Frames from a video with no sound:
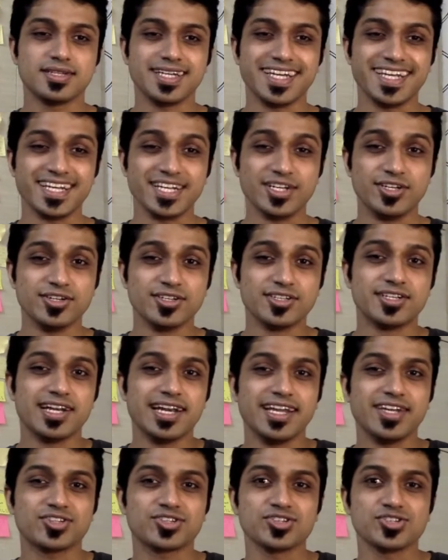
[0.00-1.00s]
in good
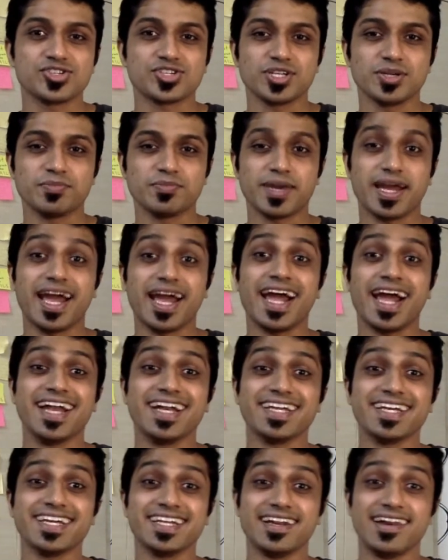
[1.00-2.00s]
relationship and
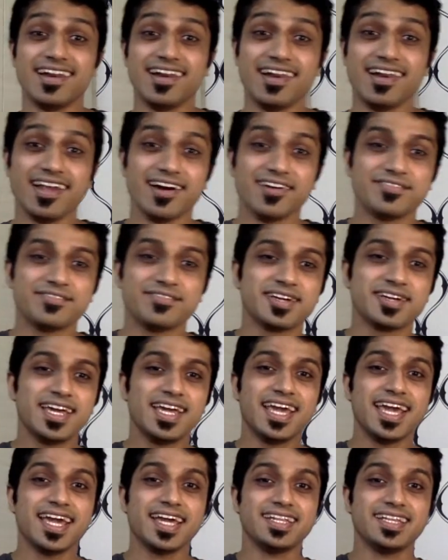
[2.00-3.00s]
in love,
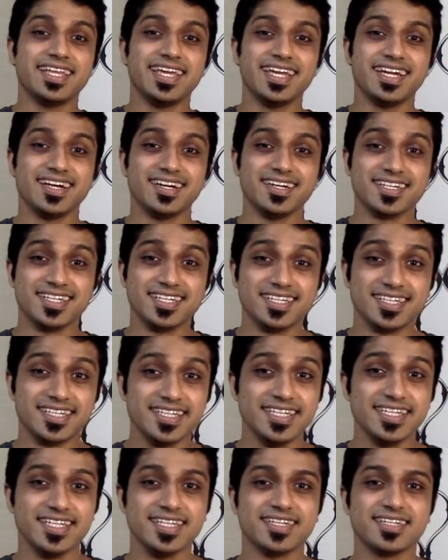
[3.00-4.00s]
and they
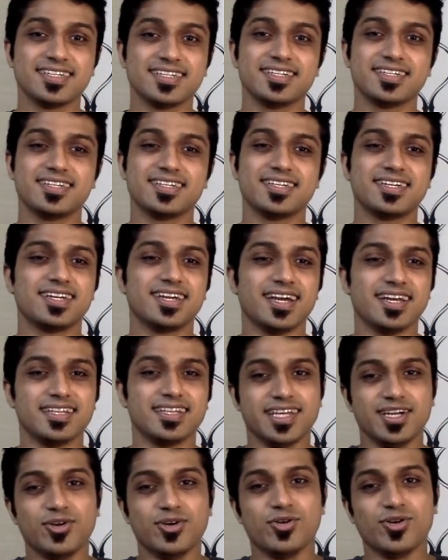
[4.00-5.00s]
agree and they
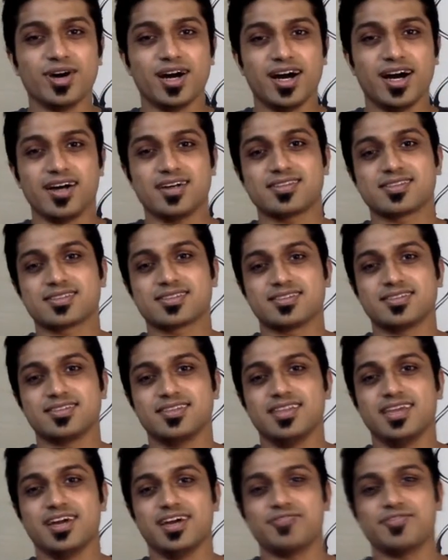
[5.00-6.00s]
go ask
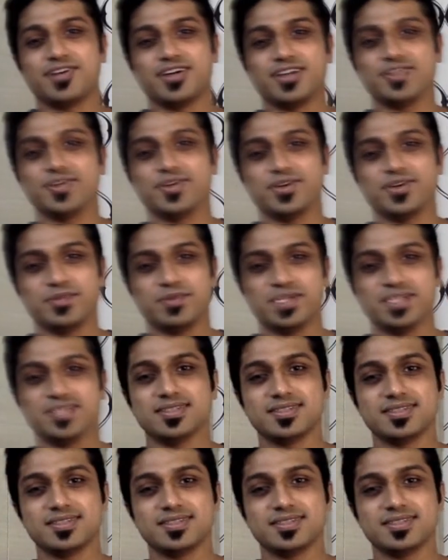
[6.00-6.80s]
their father or mother.